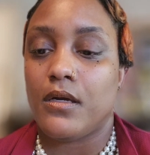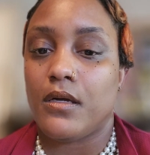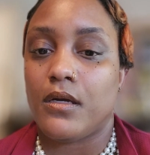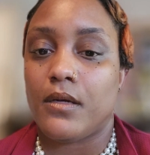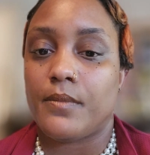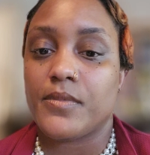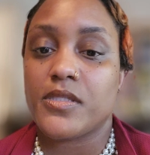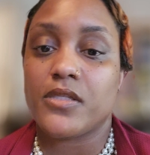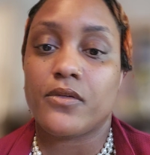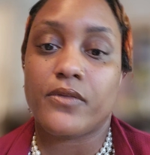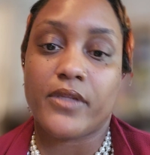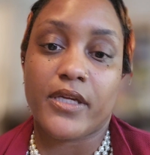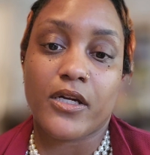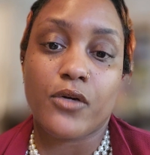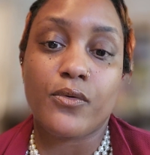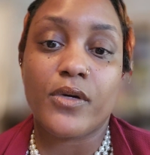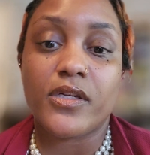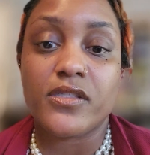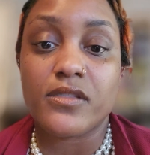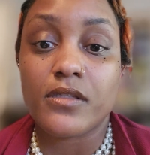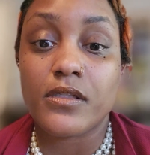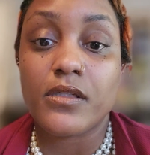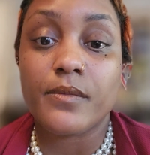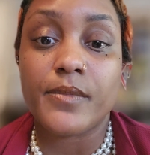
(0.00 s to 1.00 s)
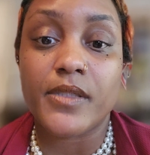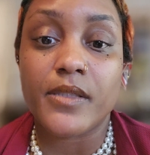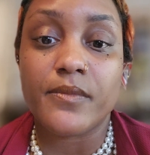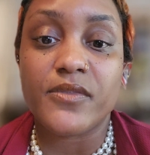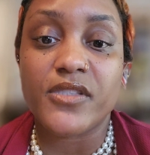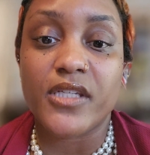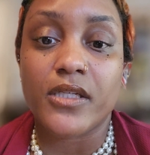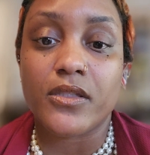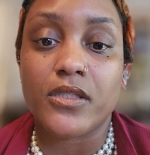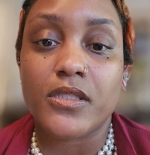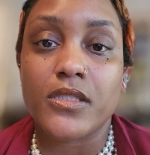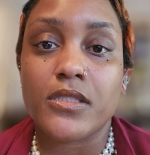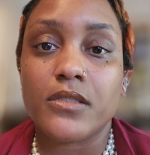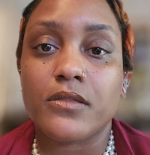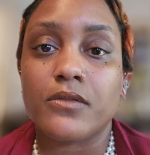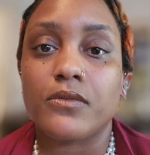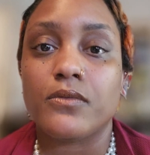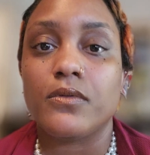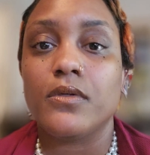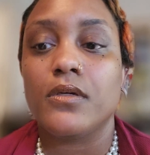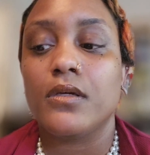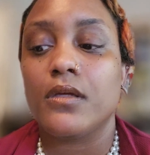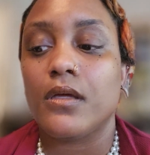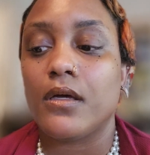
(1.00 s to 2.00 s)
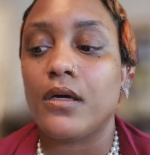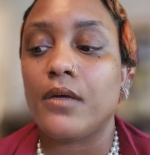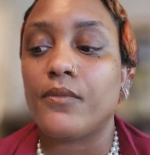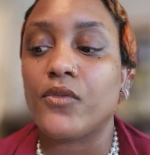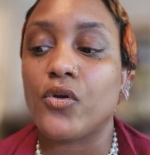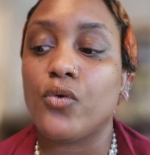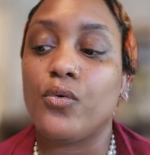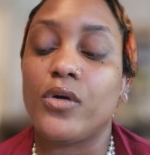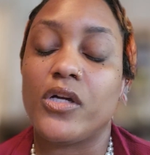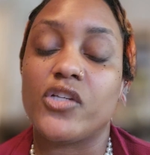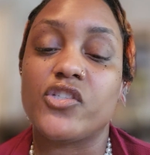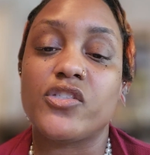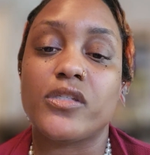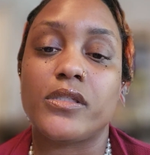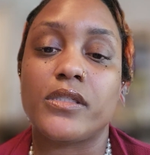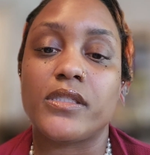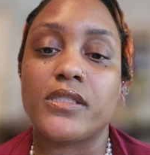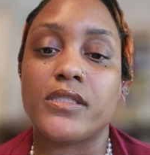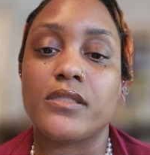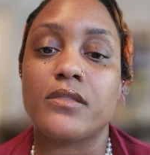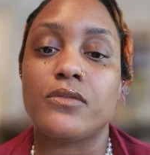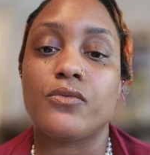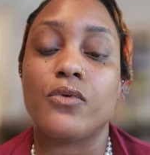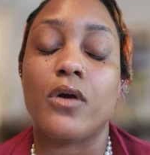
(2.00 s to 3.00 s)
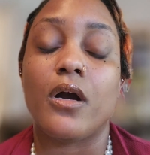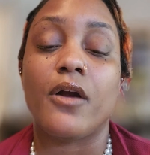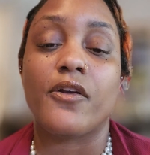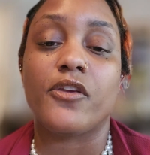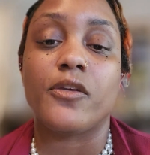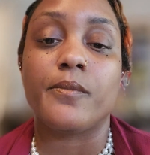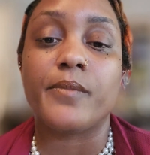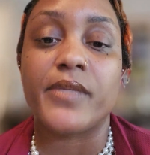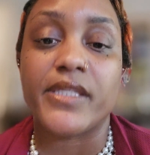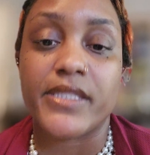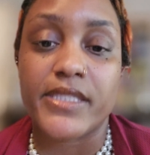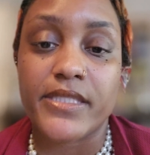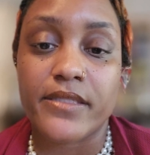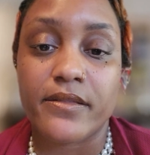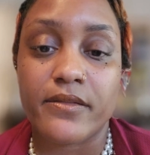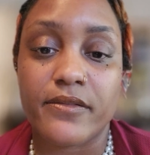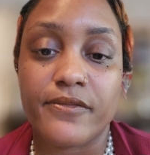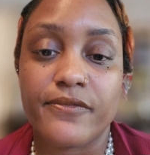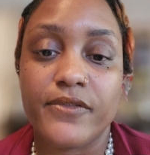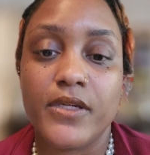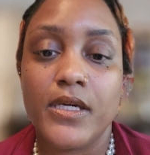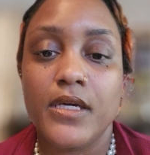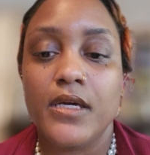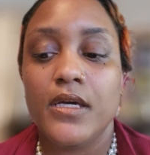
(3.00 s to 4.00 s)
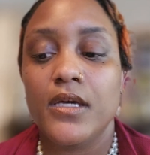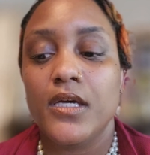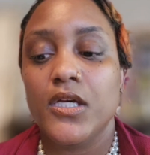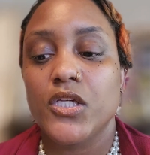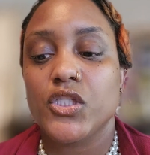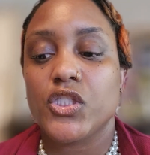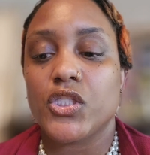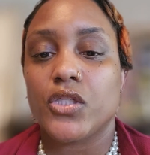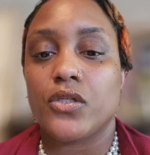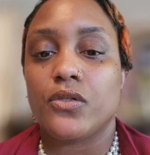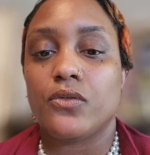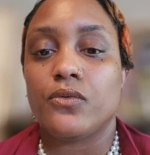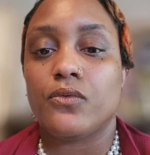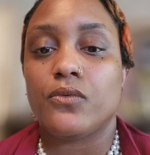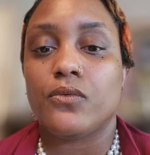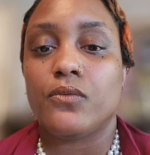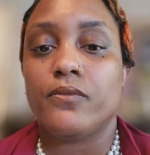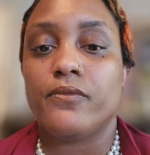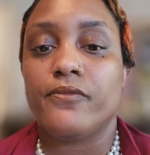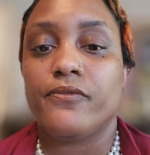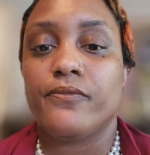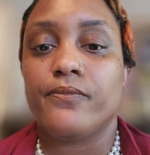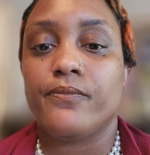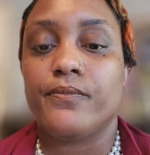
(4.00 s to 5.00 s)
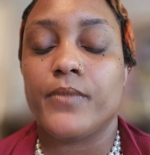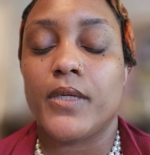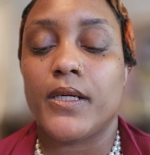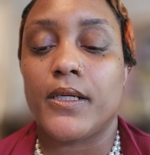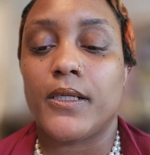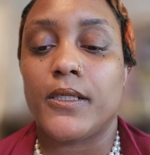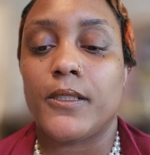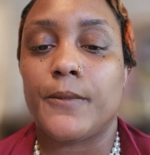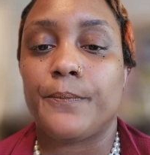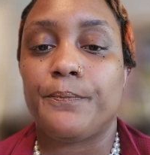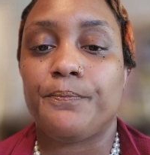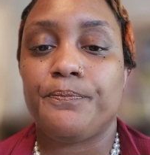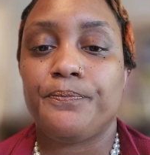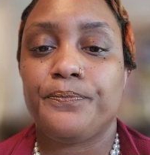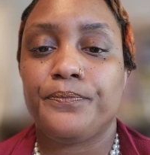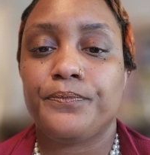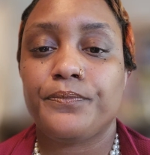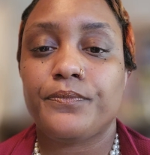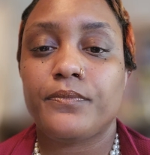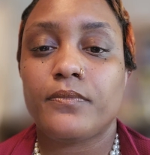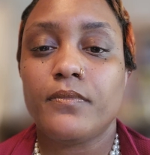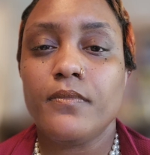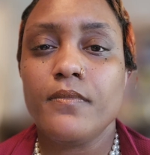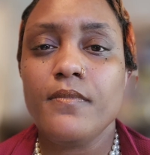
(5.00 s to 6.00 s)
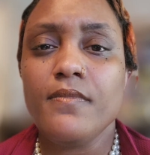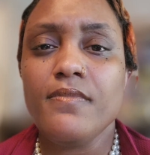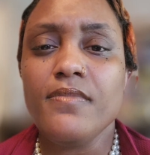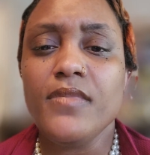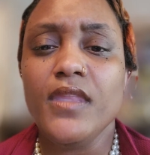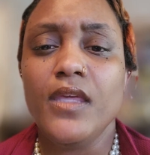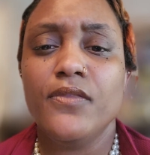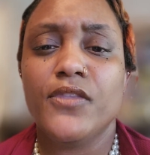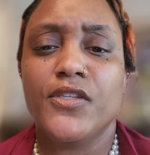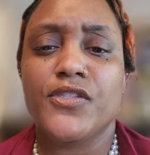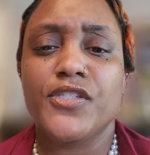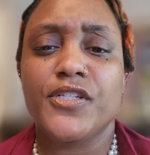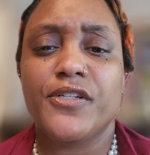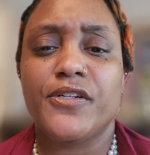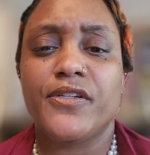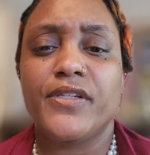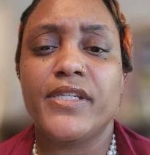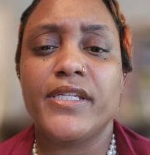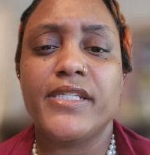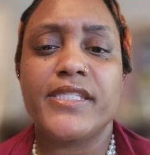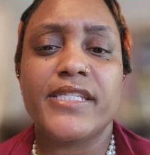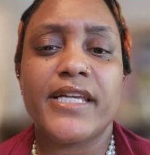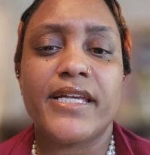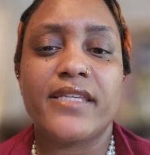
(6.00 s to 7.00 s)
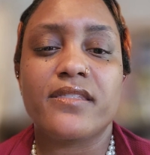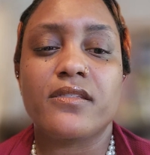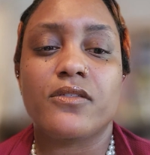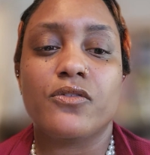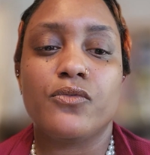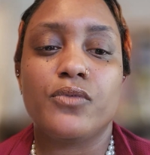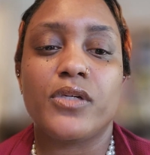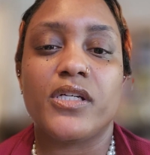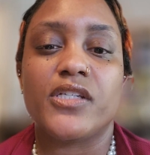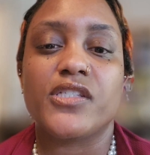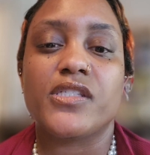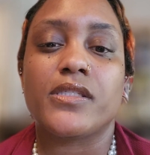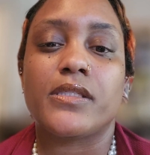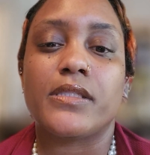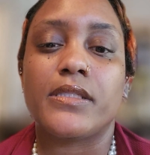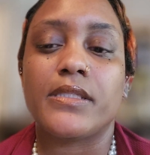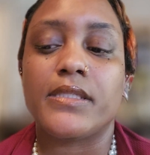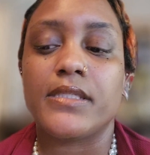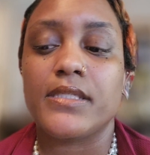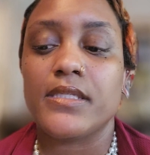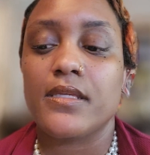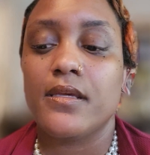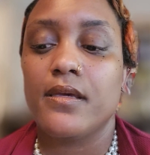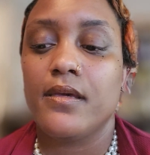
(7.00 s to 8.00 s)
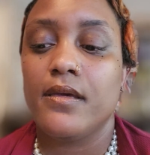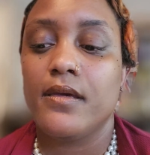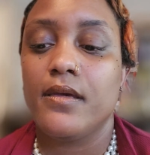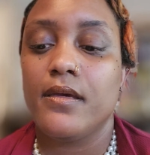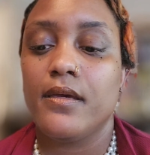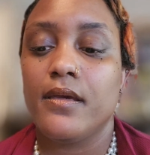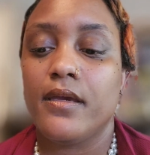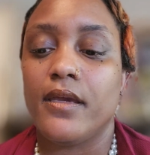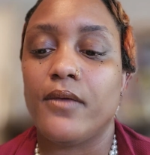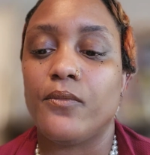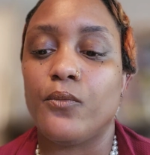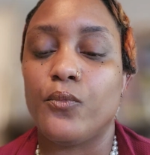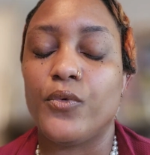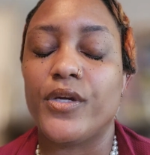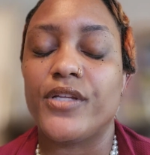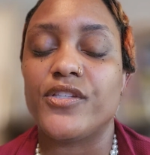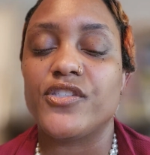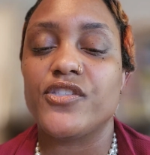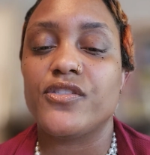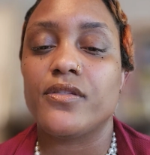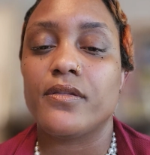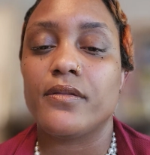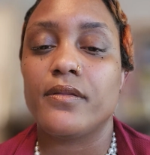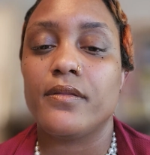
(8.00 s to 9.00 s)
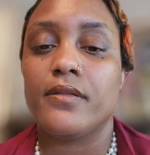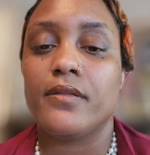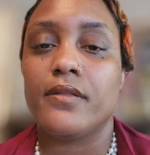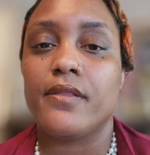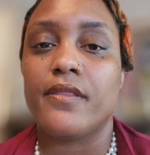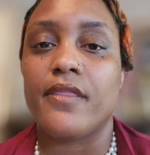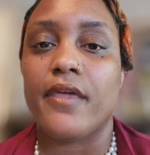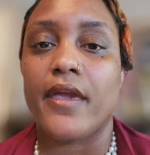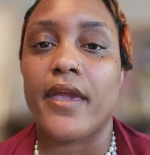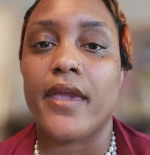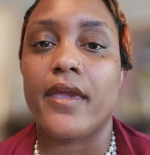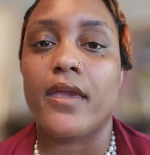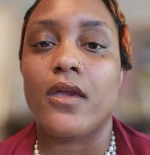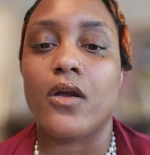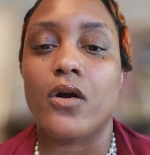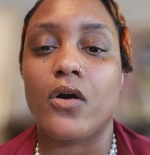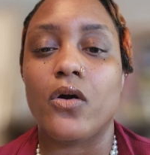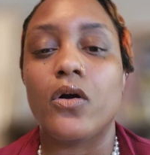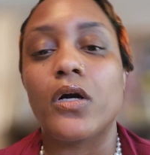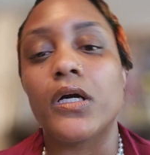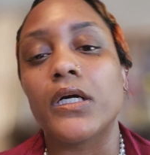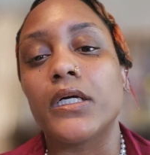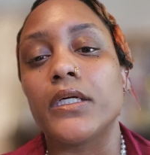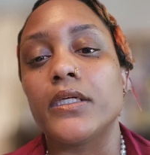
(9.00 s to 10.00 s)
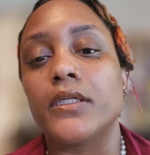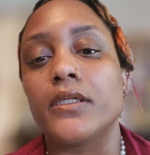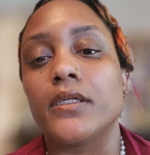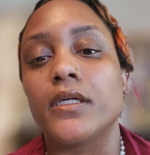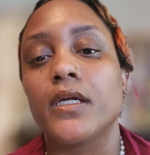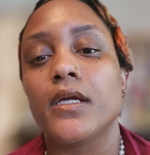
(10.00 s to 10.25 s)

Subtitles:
So that question can be objected to. The question is too argumentative. So the attorney is asking questions in which they are